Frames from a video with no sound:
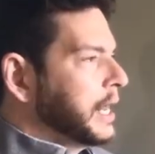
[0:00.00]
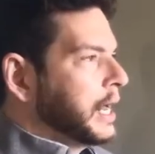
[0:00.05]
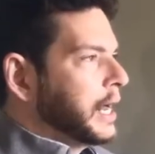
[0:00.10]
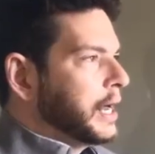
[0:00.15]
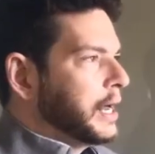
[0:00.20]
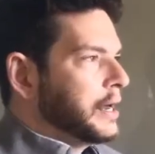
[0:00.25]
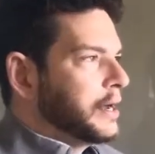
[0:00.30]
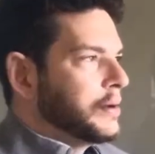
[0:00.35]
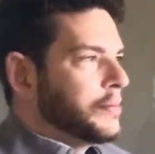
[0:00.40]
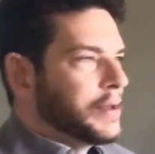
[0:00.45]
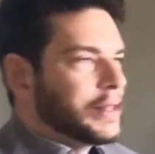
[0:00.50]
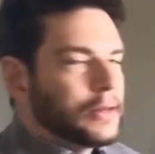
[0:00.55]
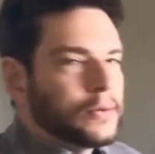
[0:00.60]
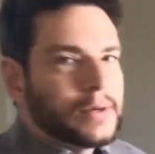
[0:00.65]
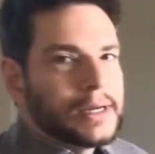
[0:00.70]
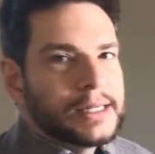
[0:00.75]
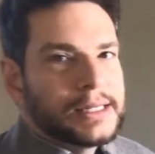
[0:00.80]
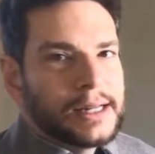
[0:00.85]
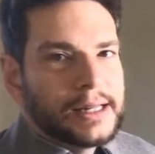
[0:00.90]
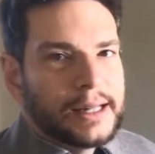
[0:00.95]
And the
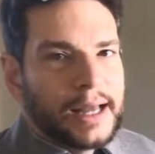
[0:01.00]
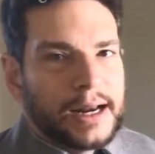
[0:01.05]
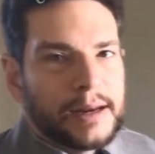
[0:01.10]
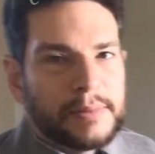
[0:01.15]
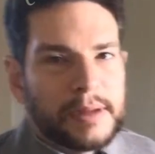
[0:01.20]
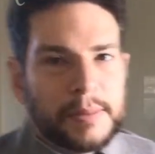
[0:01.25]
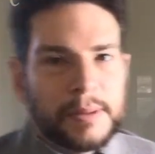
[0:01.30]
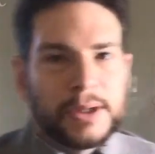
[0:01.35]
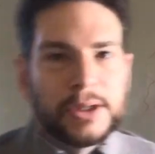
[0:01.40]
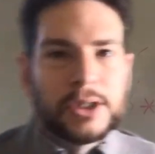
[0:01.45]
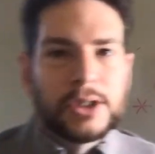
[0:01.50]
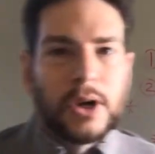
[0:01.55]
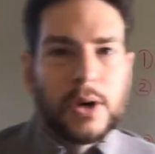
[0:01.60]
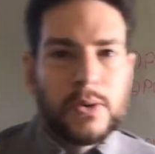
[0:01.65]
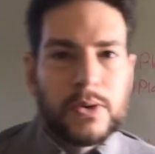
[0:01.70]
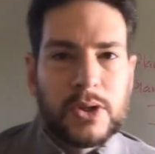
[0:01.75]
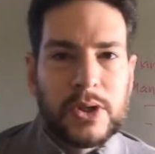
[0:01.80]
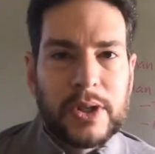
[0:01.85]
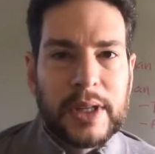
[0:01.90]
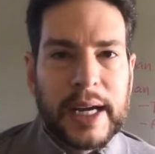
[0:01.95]
reason a lot of people
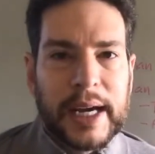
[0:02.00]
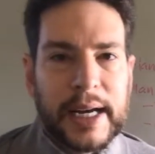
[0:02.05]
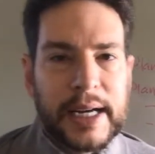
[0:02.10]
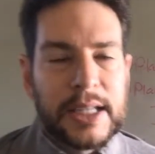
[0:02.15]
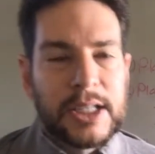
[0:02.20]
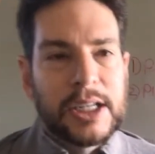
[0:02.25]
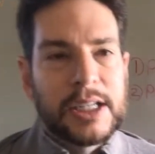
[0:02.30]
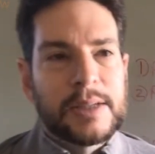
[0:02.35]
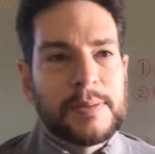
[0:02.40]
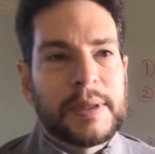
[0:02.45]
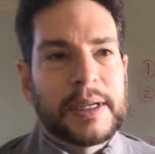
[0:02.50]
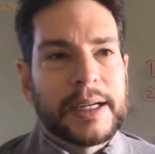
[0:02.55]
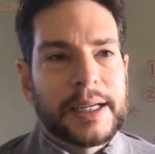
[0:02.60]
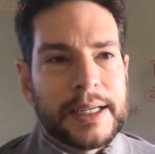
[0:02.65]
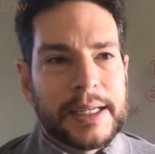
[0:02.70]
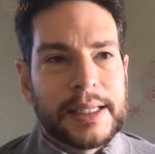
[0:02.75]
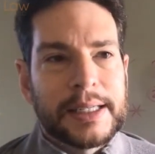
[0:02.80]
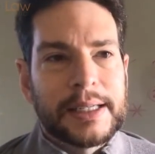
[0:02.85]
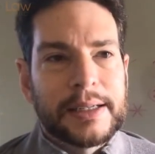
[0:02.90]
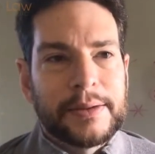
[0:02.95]
don't do that is just
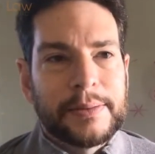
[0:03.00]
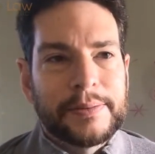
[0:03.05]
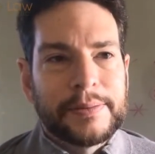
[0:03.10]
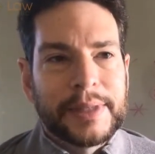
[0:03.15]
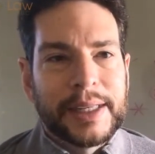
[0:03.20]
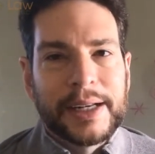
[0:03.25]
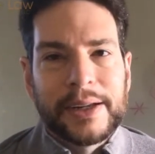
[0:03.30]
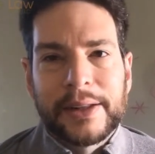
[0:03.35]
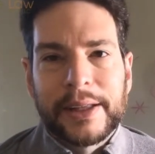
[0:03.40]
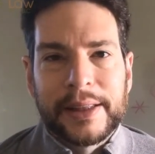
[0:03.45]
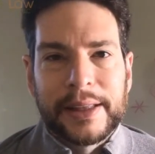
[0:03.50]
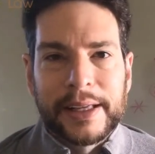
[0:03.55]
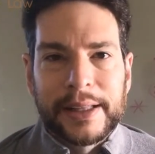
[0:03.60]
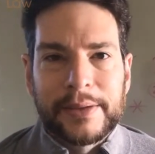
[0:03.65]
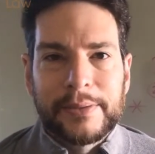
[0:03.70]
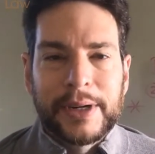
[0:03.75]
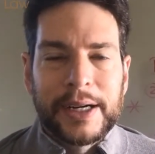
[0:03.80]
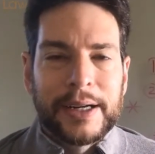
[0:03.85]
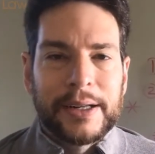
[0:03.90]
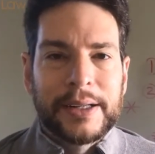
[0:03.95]
because, they think,
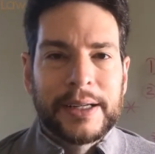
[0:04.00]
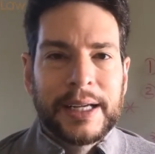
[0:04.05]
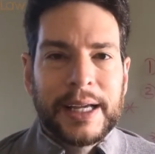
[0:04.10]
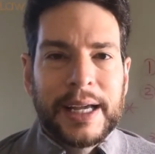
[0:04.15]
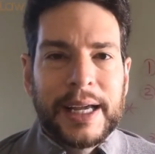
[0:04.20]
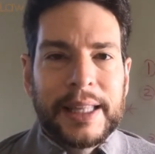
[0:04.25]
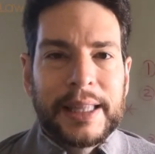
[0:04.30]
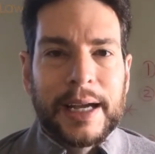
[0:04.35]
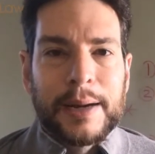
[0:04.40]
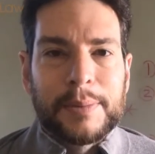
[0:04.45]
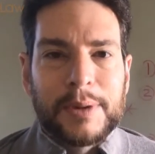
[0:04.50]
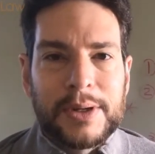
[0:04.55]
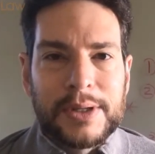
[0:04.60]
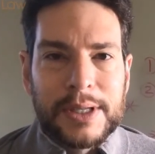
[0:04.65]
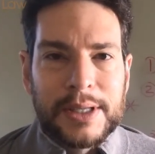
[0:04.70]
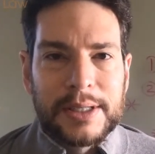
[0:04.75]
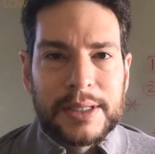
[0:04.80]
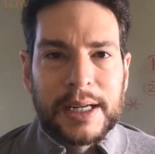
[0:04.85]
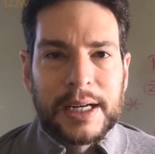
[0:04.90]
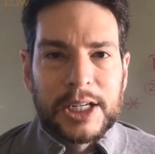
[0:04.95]
well, that
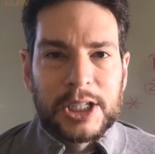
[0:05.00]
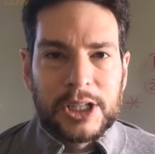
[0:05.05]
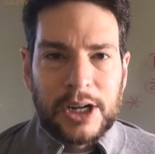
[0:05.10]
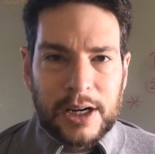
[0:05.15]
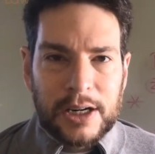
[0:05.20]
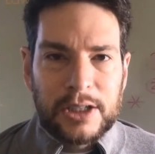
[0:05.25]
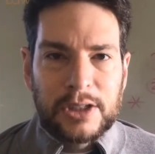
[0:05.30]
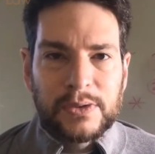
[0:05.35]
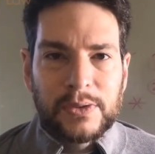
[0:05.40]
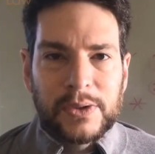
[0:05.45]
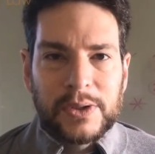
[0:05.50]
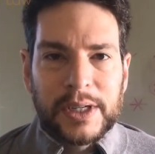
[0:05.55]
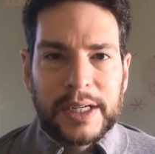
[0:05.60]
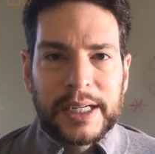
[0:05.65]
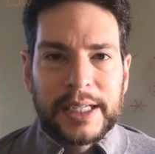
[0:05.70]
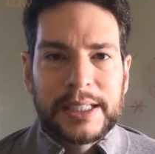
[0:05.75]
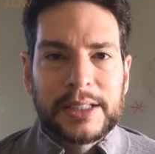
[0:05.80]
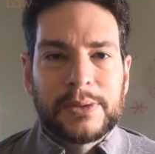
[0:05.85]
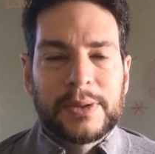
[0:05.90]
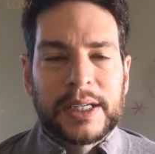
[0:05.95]
person's going to charge for it.